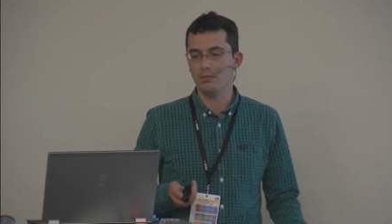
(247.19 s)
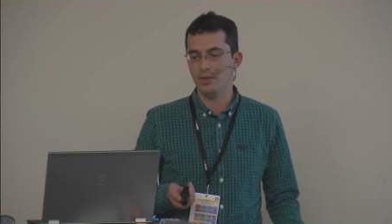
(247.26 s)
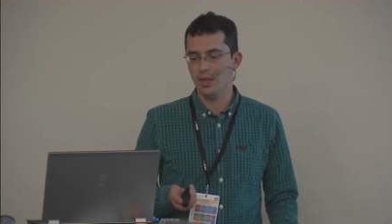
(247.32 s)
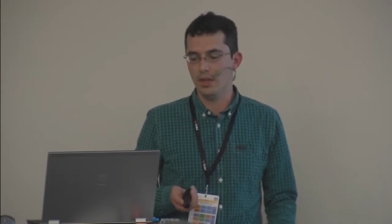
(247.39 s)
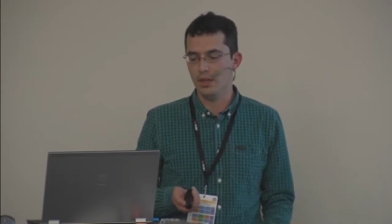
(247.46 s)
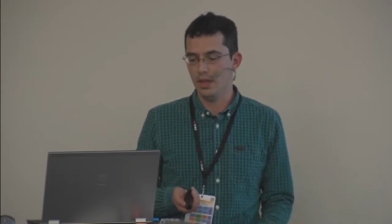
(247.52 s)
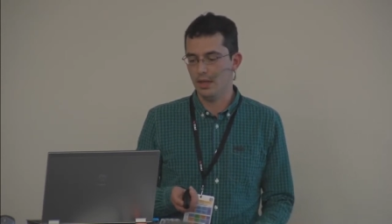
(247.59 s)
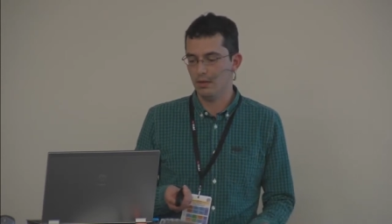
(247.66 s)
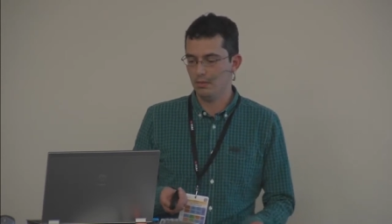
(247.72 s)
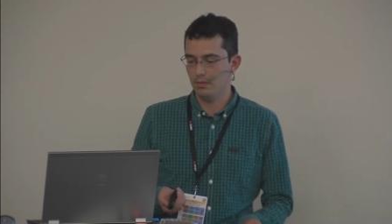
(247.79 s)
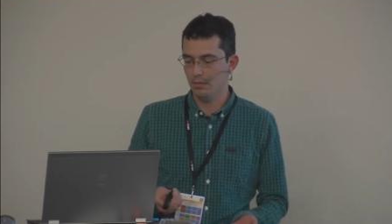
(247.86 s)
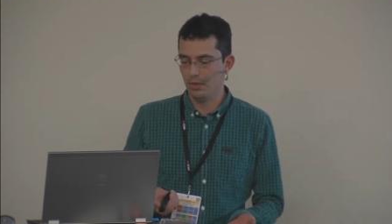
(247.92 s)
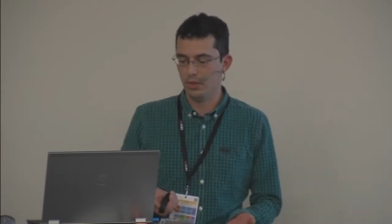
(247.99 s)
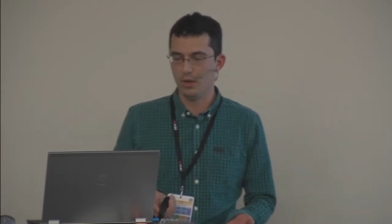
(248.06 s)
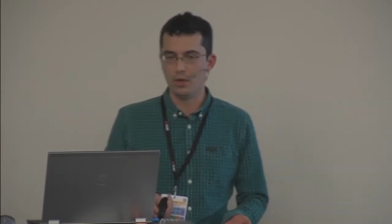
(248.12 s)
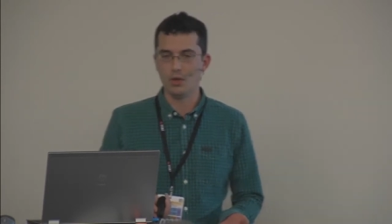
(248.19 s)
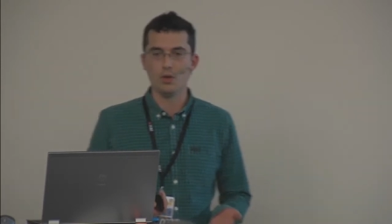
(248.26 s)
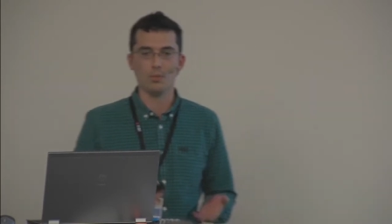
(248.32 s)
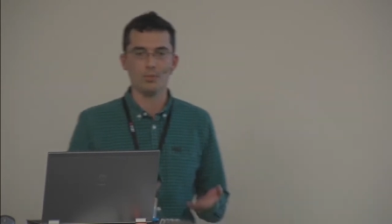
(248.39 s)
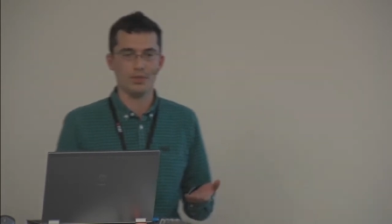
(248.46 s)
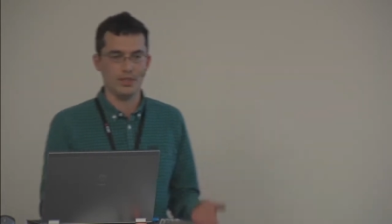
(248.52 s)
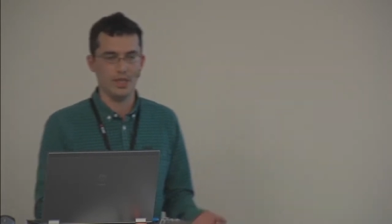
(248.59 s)
that, that you know
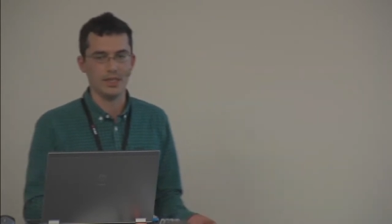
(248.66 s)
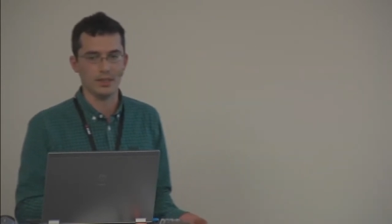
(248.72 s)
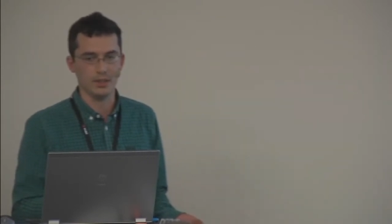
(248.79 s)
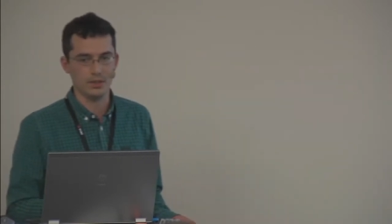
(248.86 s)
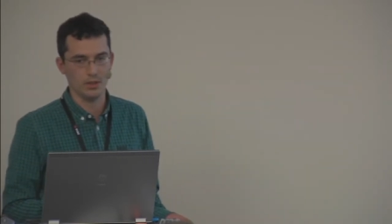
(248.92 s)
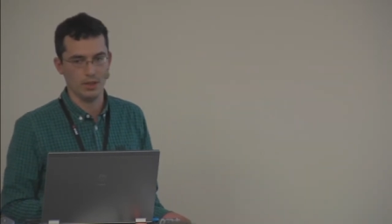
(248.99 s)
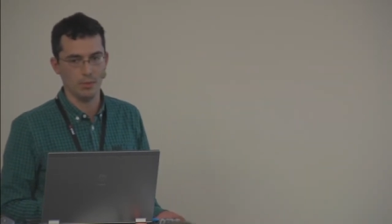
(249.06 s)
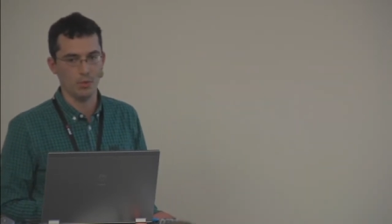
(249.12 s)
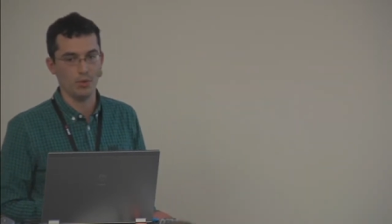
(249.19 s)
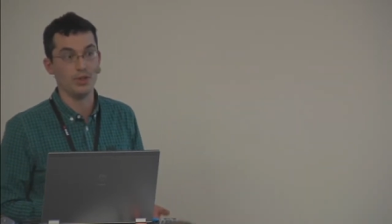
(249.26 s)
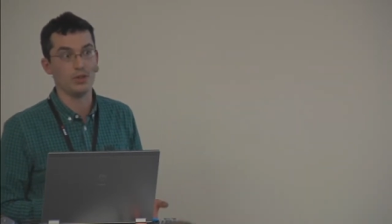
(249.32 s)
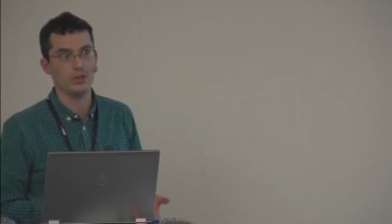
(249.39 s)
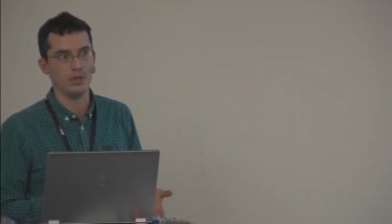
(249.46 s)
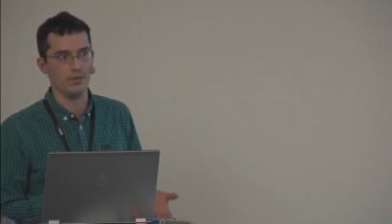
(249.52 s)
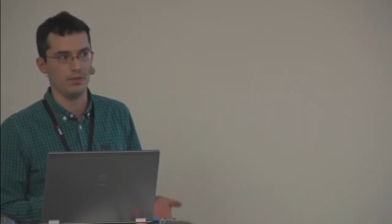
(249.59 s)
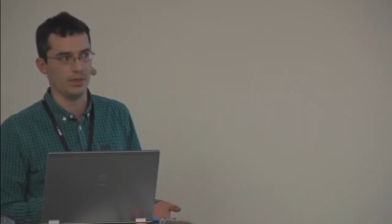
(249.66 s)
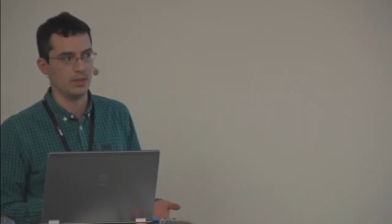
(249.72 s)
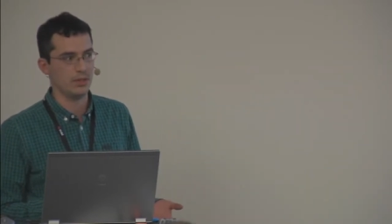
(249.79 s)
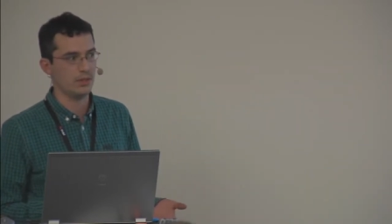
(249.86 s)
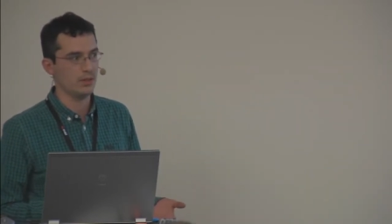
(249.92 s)
you're presenting to them or the service,